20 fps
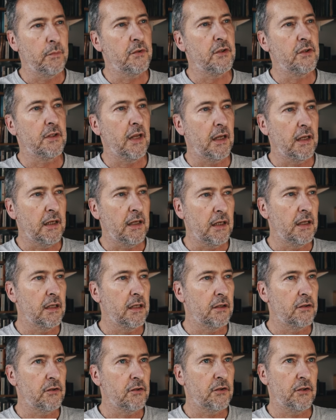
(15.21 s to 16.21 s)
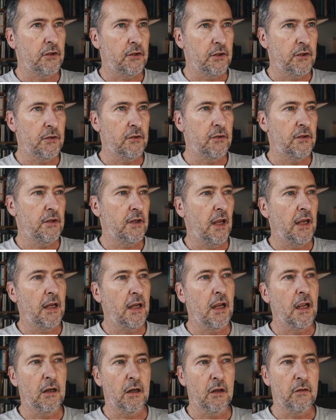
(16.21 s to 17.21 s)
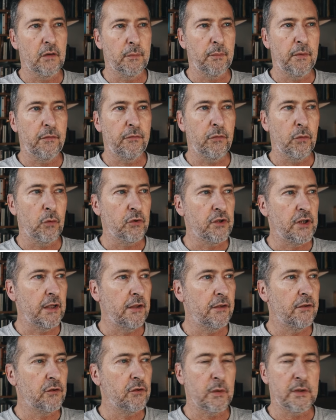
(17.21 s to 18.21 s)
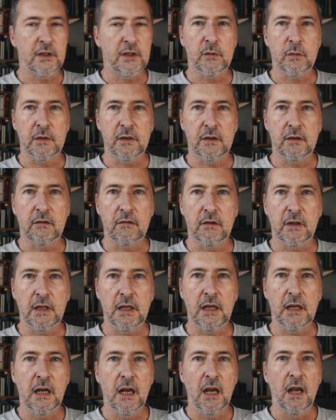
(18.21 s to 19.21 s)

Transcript: Today is Tuesday, November 14th, 2023.